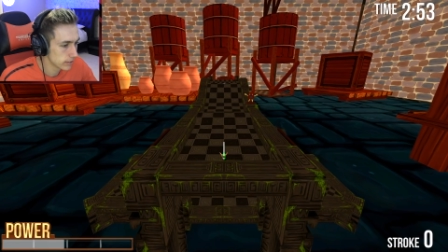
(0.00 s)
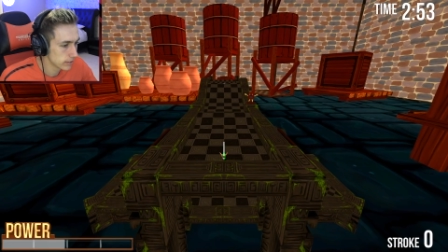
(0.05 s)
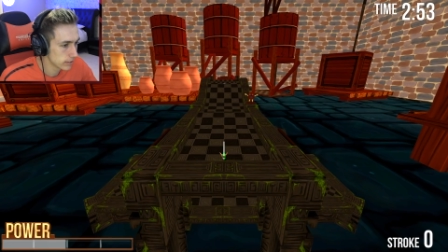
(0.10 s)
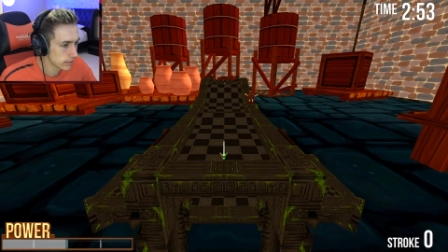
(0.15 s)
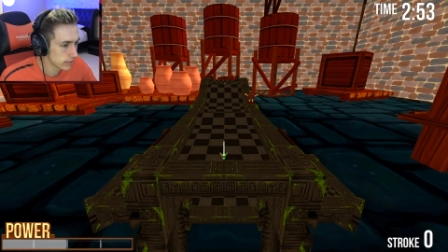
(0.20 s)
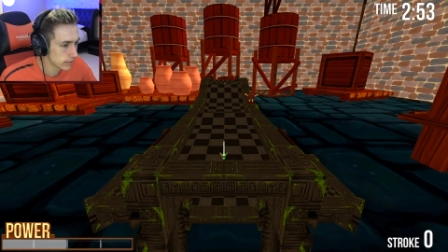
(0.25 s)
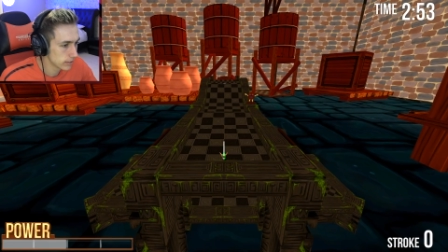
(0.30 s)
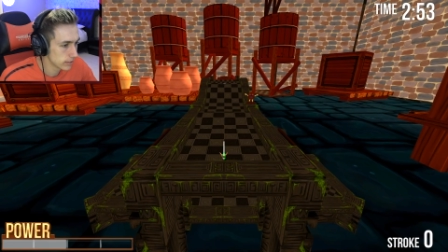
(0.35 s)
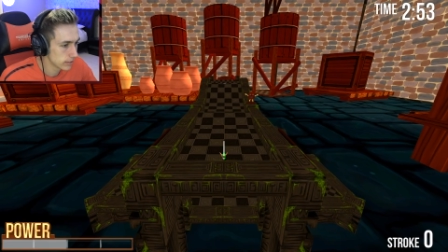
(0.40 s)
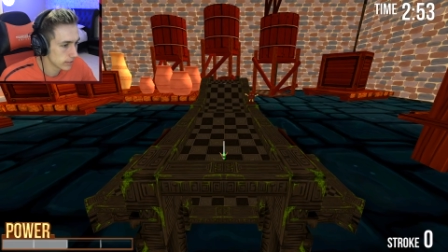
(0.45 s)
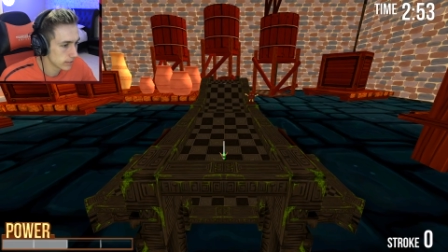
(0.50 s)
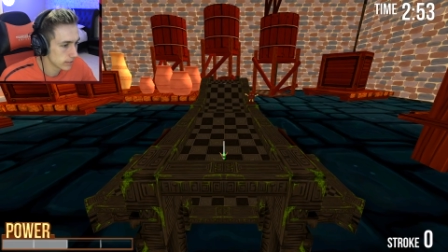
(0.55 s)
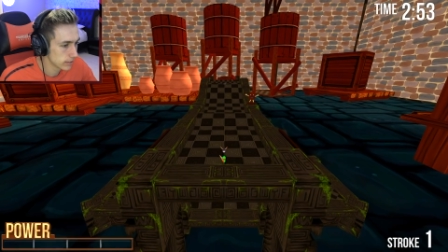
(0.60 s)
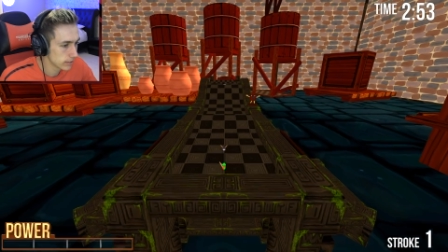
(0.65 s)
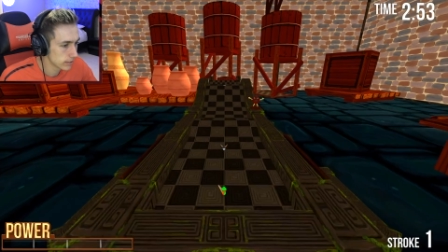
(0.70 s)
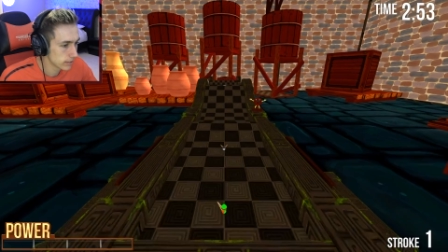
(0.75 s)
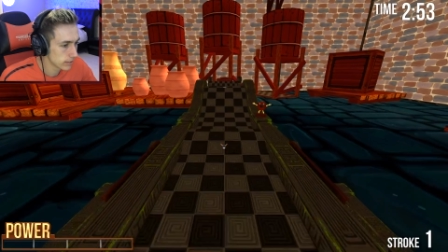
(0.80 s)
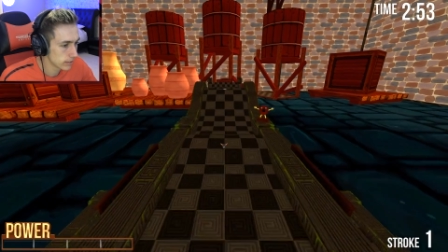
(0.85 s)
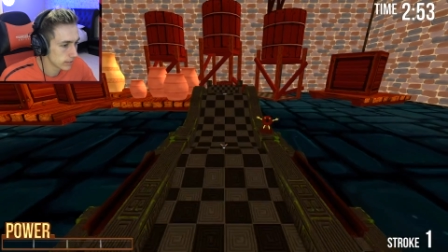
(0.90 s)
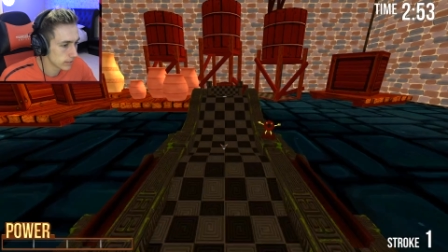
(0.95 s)
there's only one
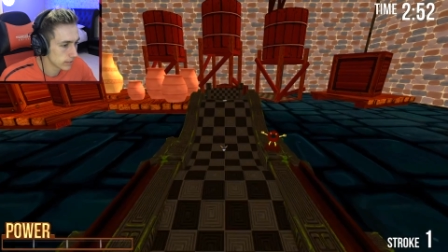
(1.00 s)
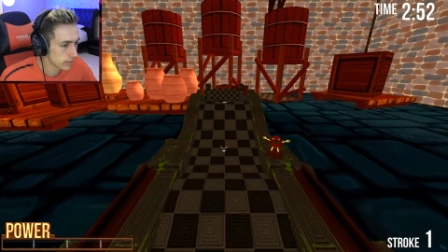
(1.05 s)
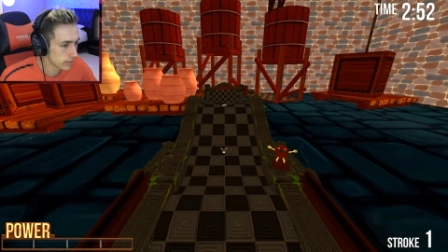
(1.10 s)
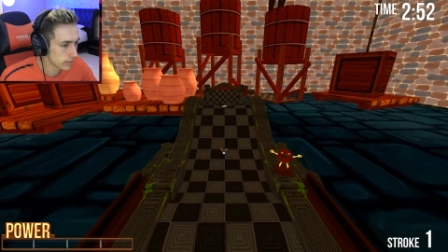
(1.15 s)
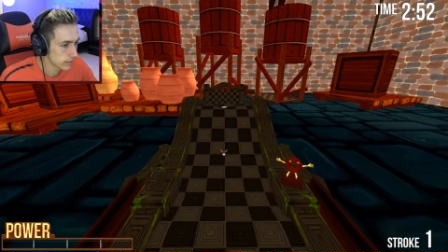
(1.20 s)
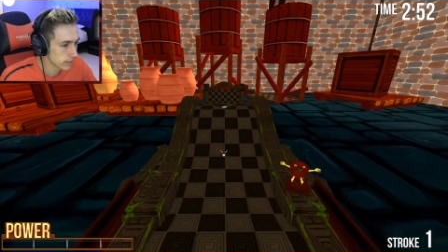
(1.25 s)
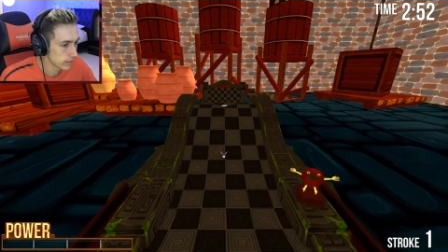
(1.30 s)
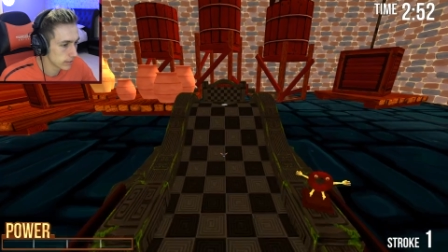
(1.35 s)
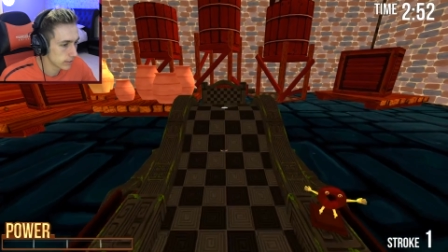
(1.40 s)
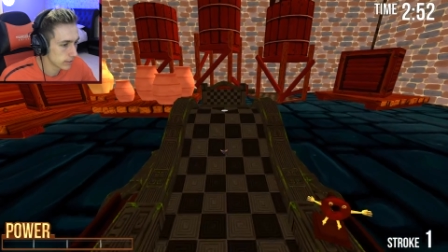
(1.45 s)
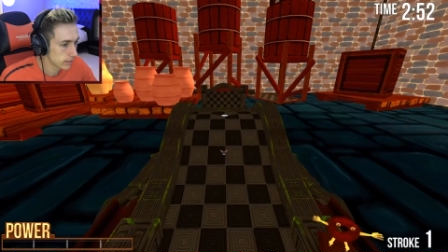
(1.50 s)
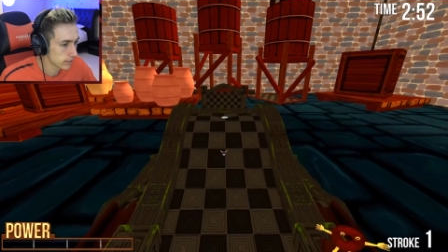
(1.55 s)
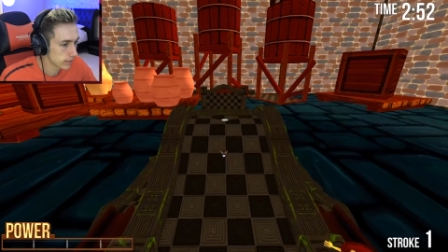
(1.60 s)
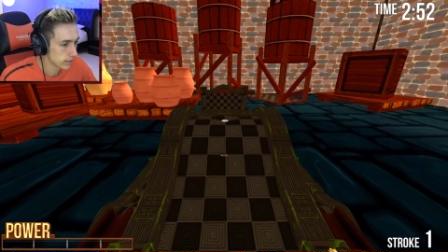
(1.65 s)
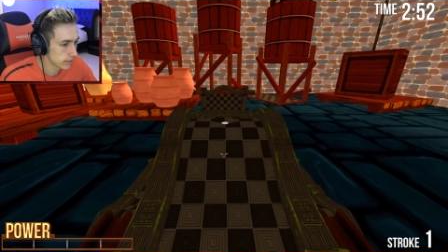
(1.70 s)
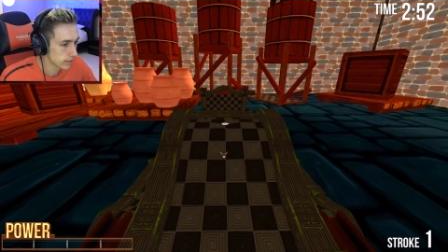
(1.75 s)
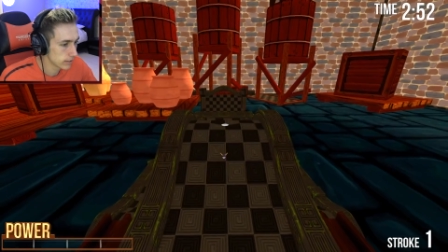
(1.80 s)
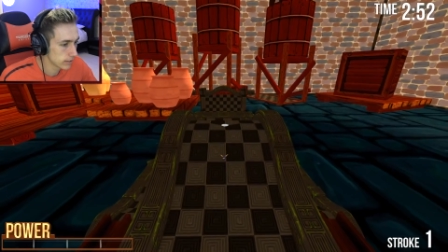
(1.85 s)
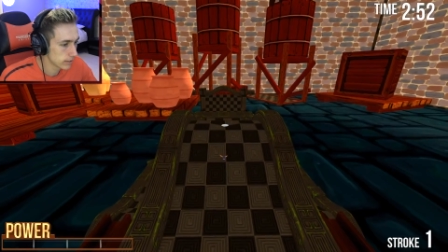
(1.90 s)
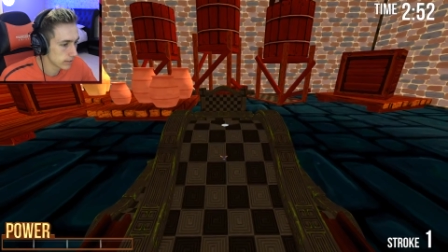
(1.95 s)
way to go.
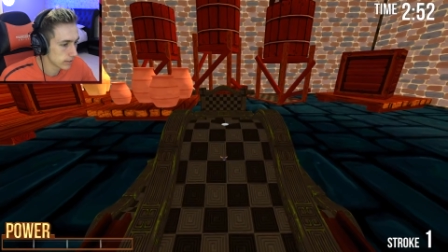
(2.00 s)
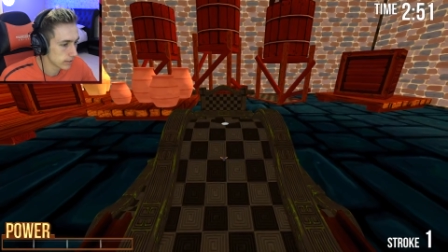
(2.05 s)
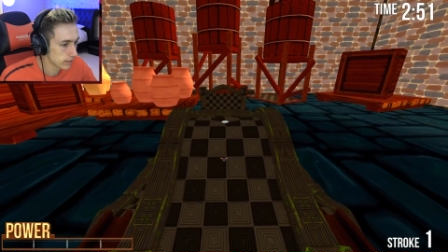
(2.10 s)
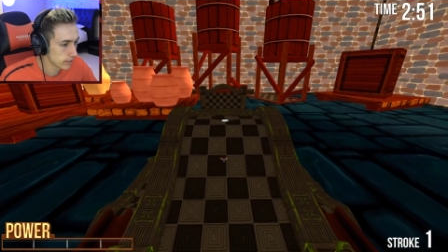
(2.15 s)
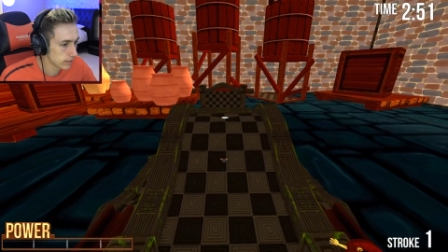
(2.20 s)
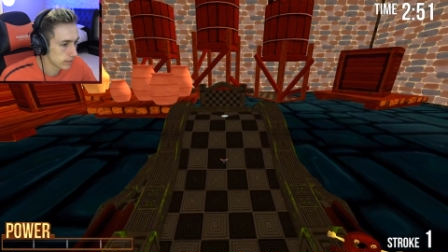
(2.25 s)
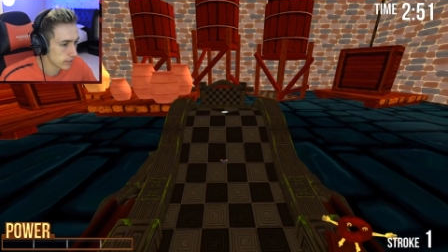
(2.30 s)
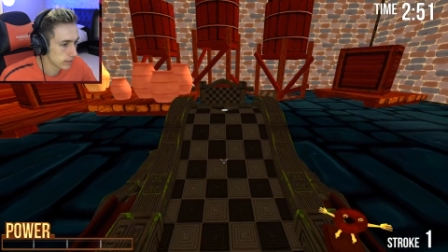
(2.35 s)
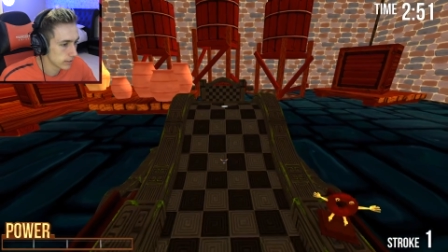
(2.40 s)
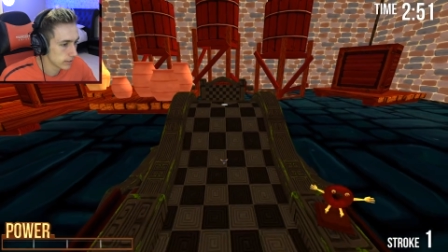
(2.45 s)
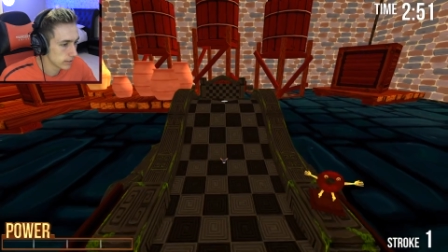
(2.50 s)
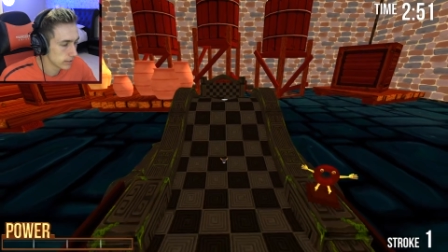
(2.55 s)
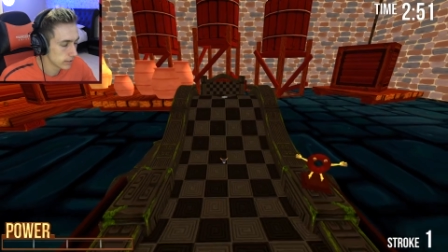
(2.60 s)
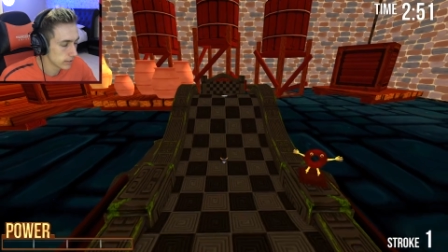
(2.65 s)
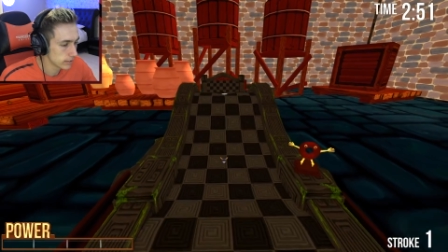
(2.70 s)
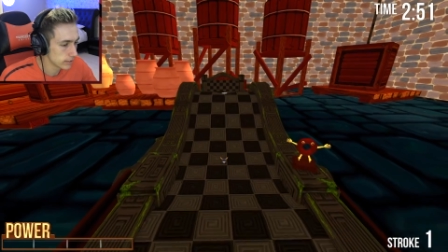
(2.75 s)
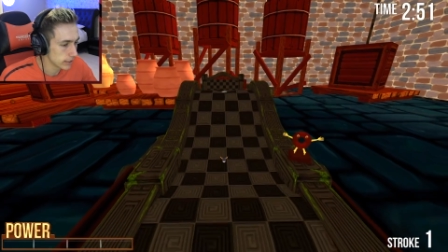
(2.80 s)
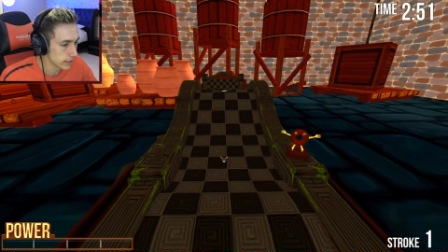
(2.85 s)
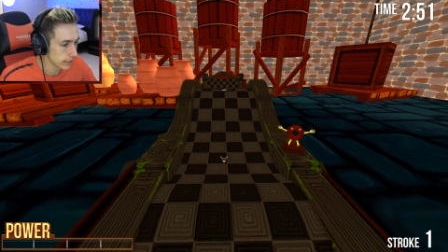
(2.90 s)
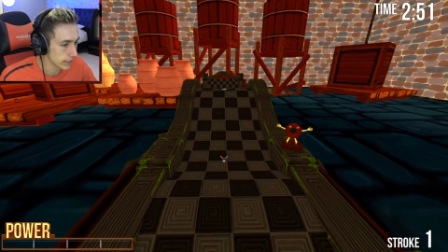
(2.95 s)

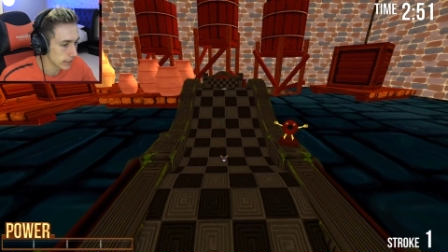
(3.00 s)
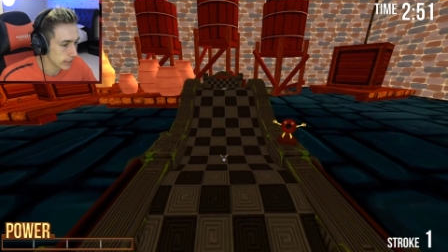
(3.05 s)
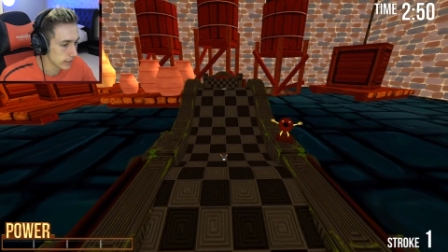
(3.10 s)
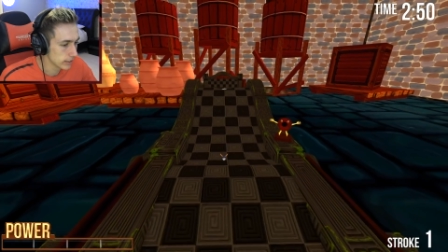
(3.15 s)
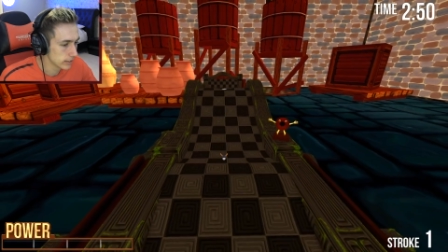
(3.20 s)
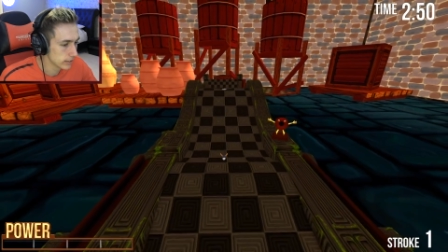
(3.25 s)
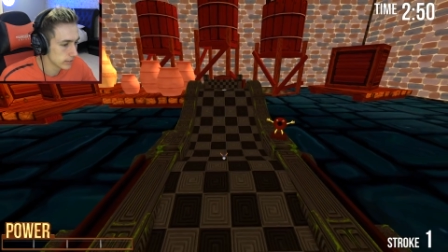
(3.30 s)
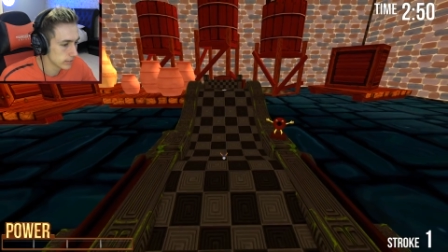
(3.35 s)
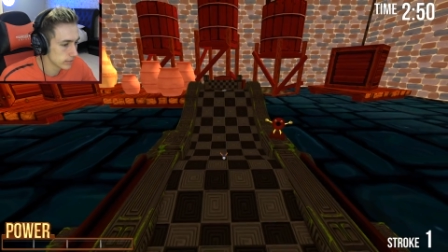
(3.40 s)
Stinky.